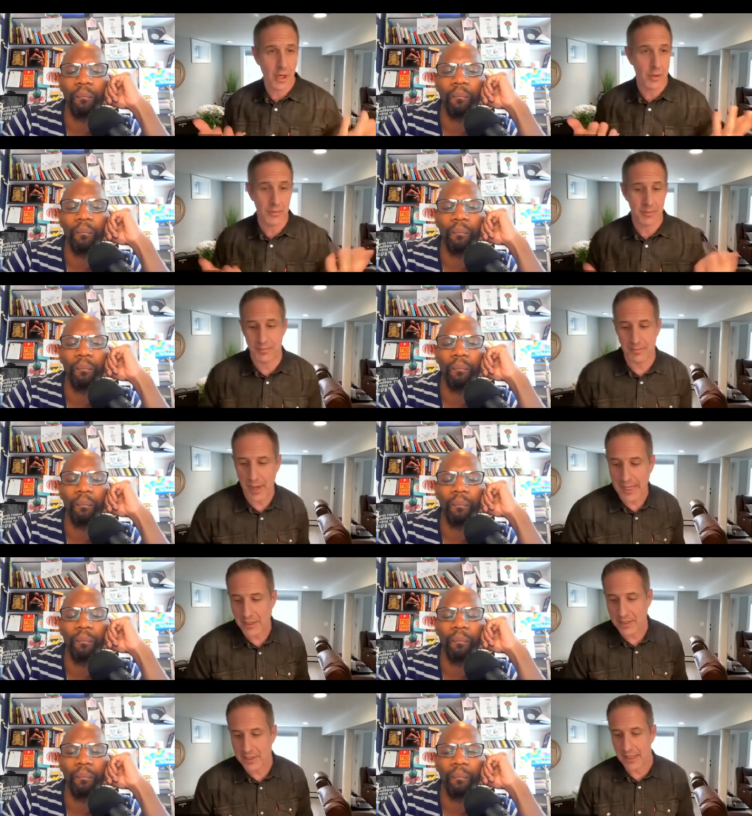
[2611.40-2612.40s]
Speaker 1: you know
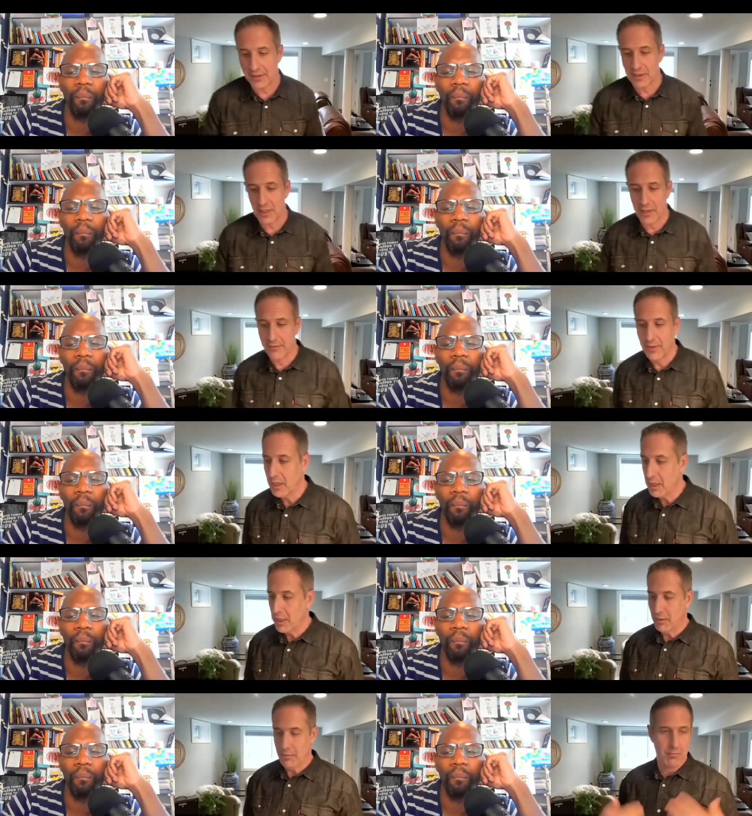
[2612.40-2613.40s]
back to sales
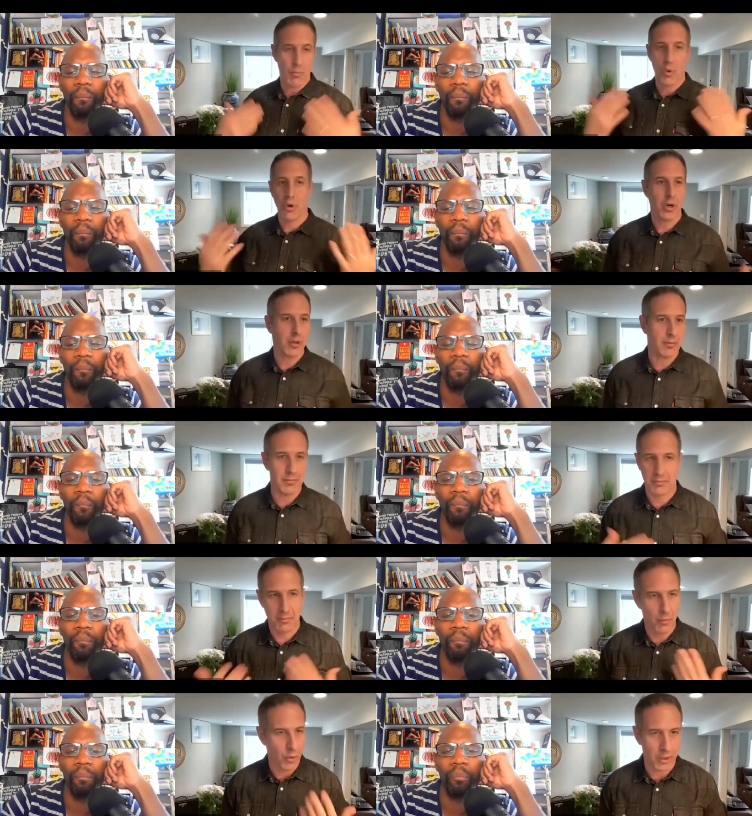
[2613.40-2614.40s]
stuff, more
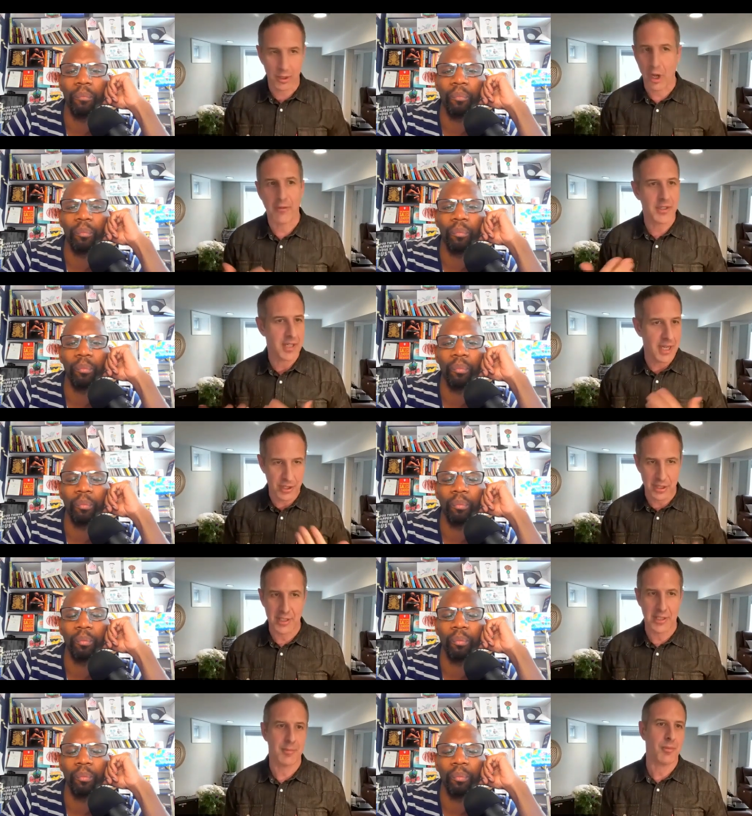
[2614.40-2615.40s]
more
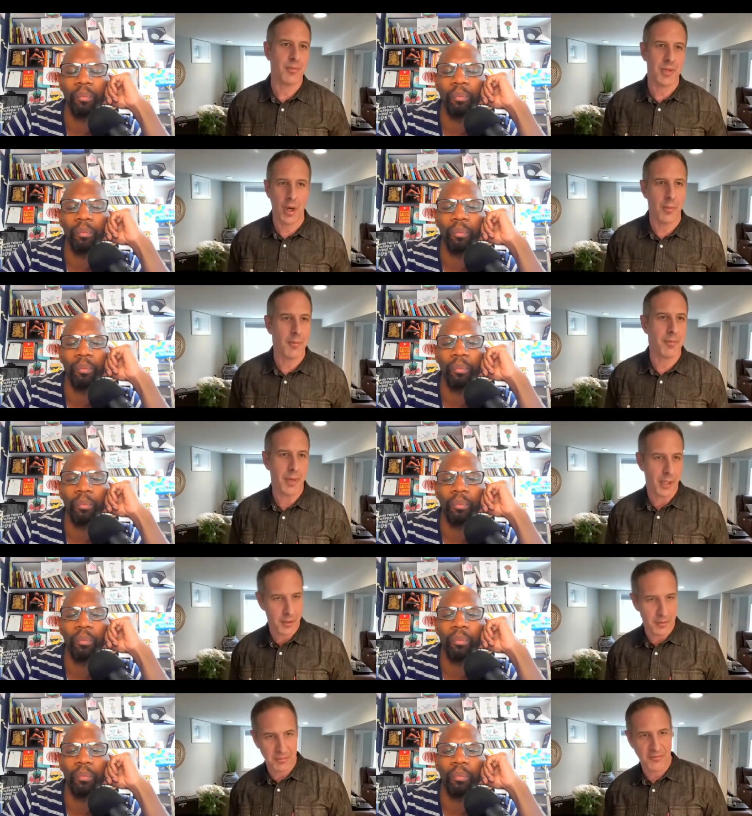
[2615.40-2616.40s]
conversations, you know,
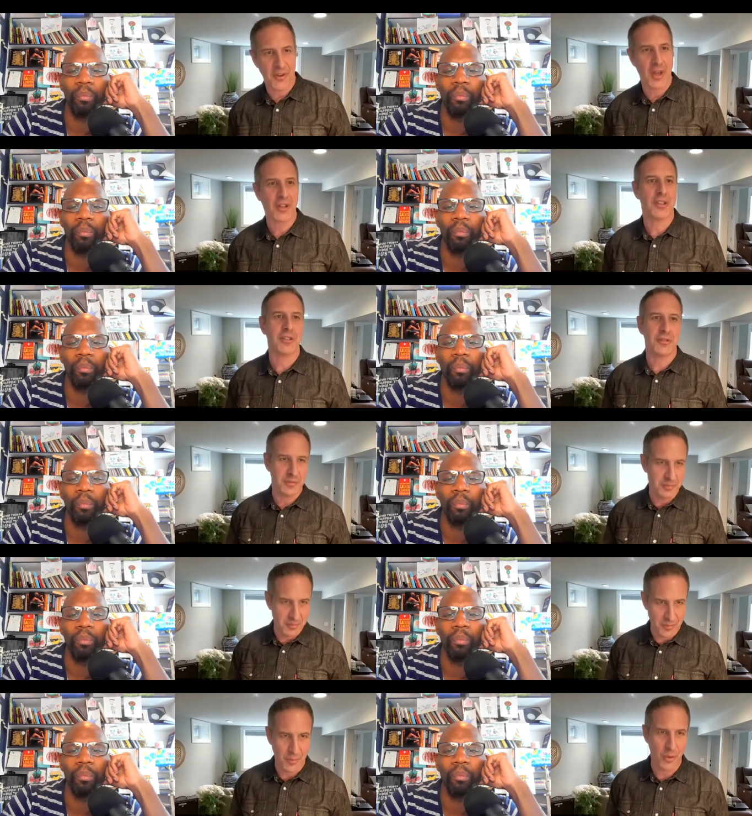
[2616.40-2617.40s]
bigger
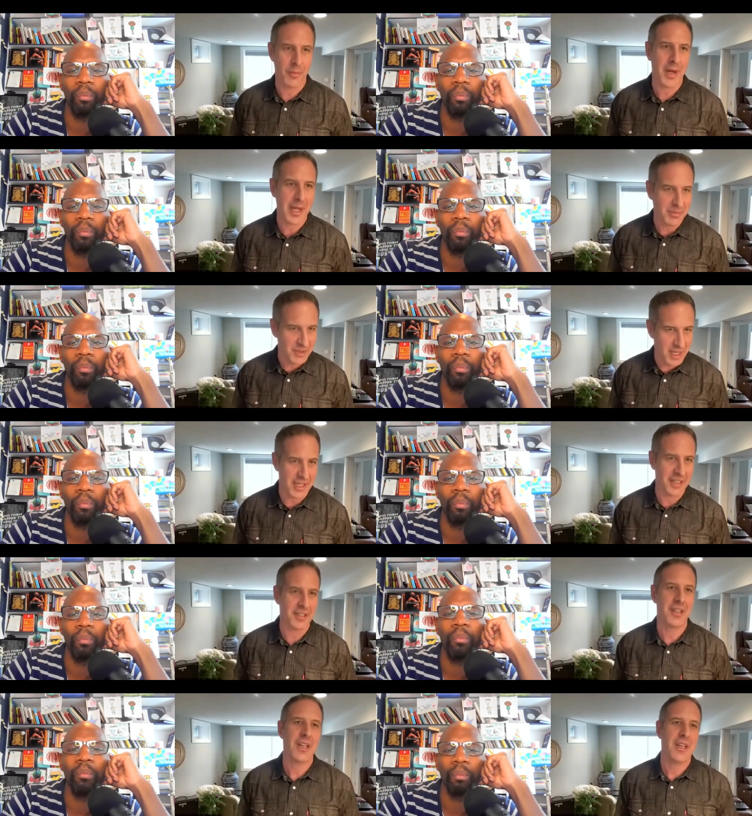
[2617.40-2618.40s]
funnel, more
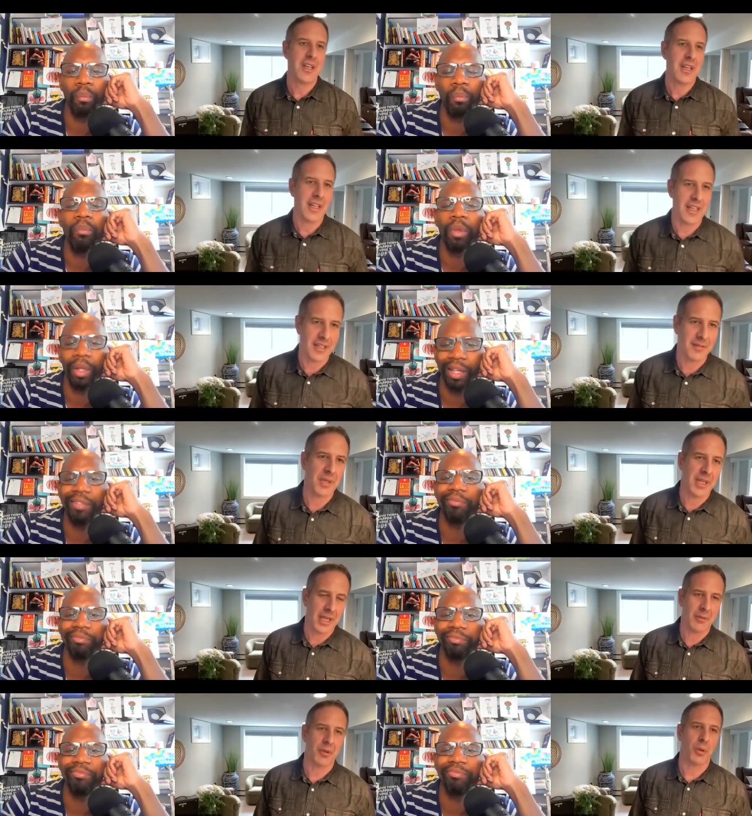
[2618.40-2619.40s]
pipeline, and
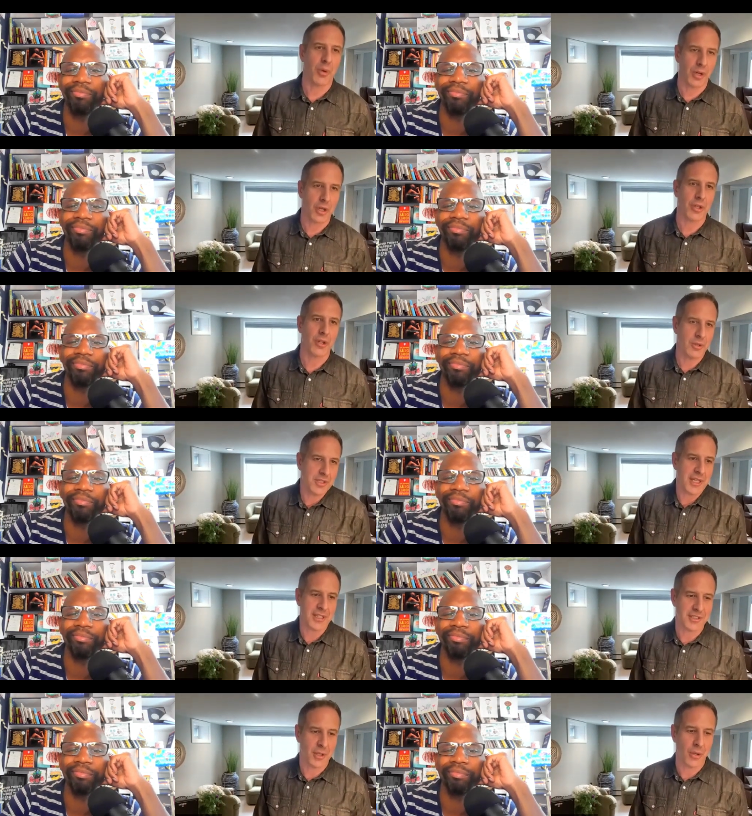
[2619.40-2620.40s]
being able to work on those
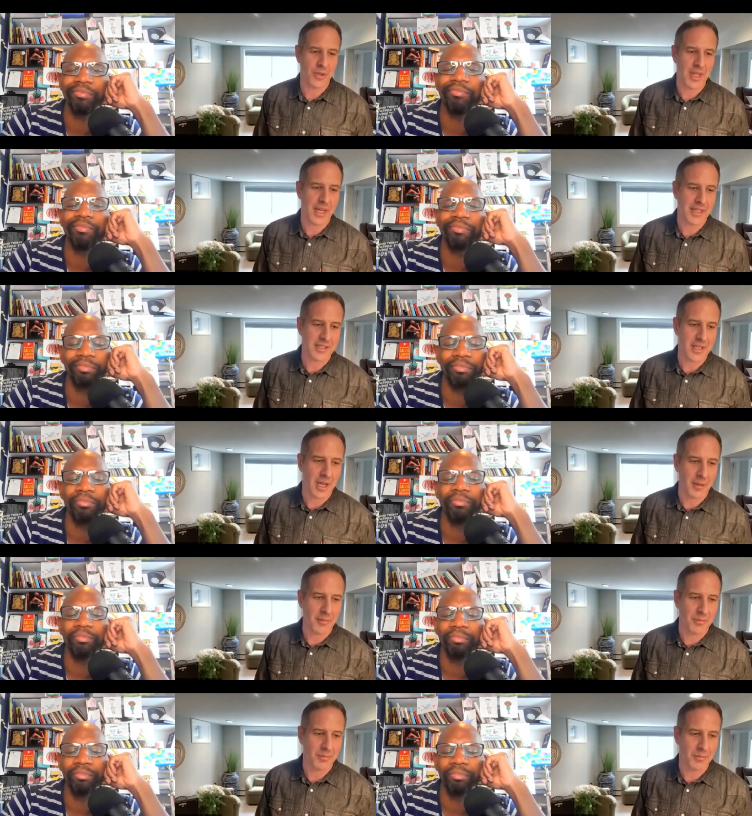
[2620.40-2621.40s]
things so that
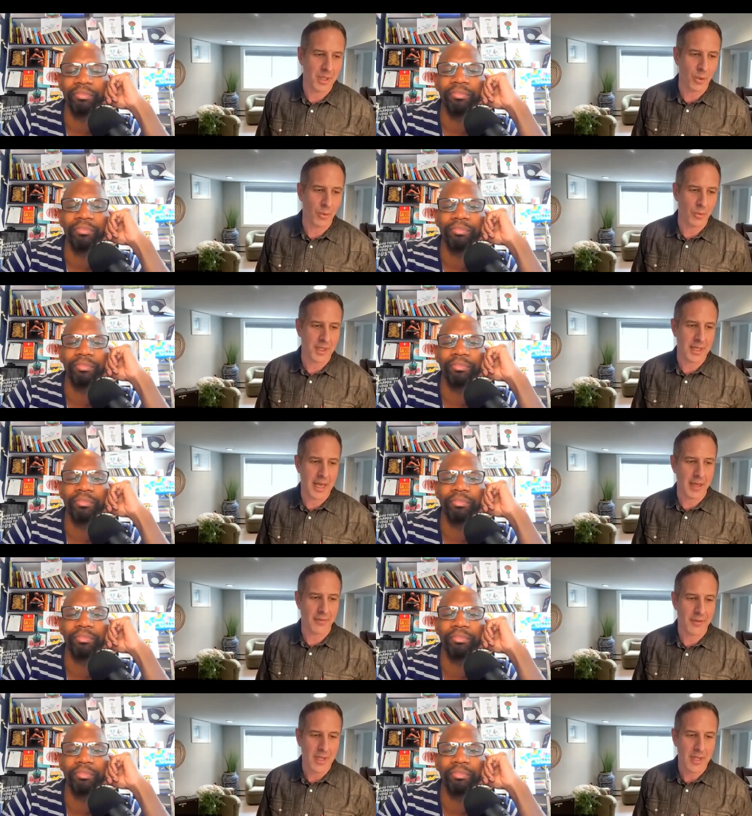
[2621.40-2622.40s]
um, you know we can
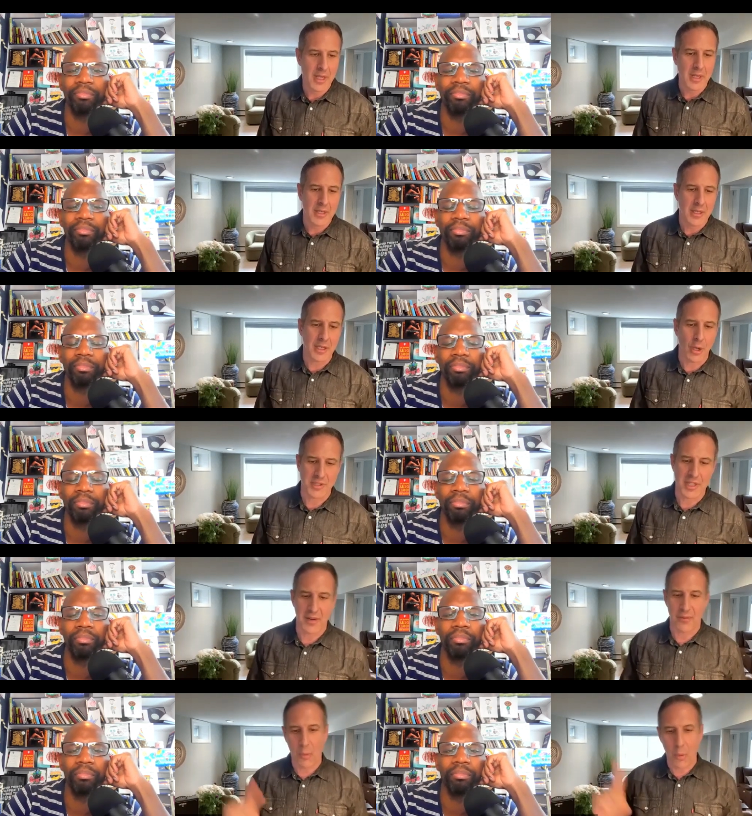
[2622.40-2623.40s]
have you know
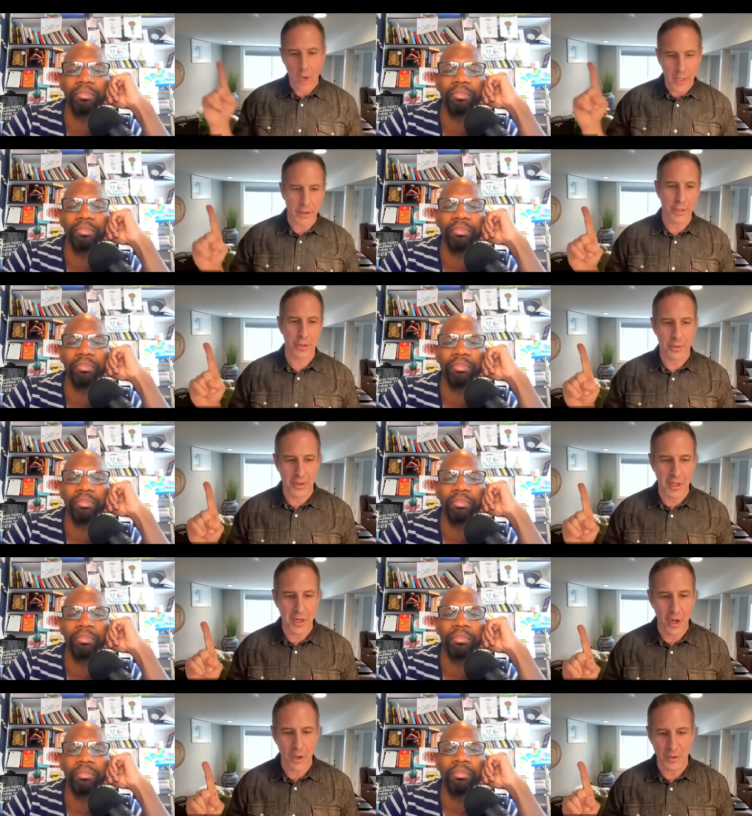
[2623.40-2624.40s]
instead of one
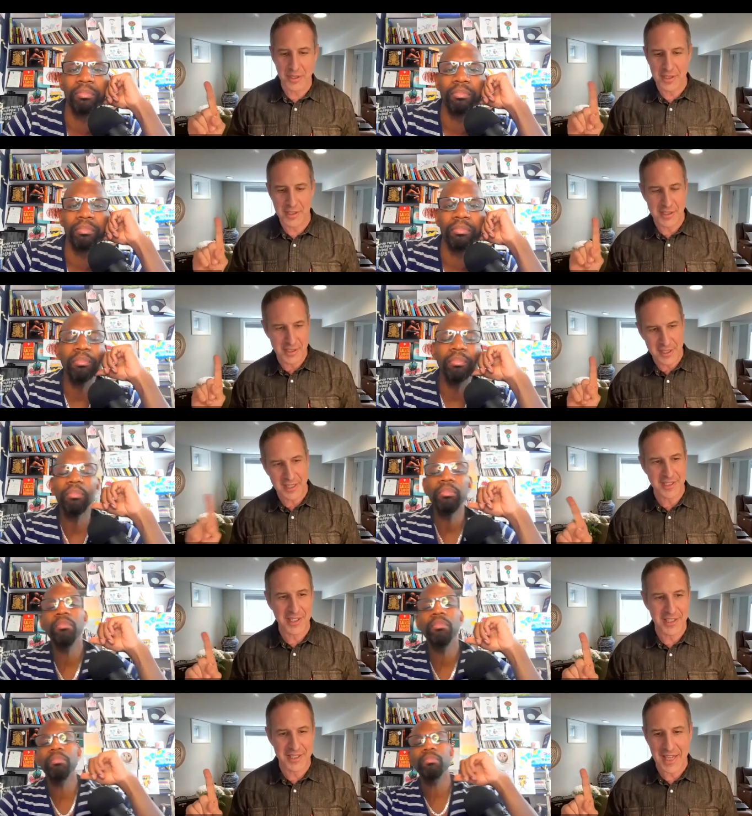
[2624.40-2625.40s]
you know
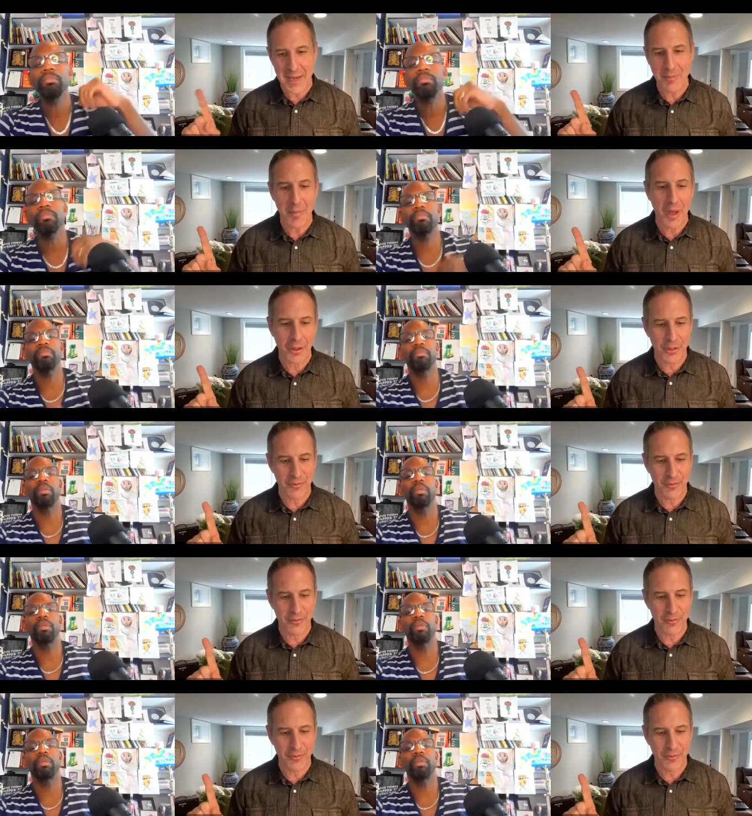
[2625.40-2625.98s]
six to ten month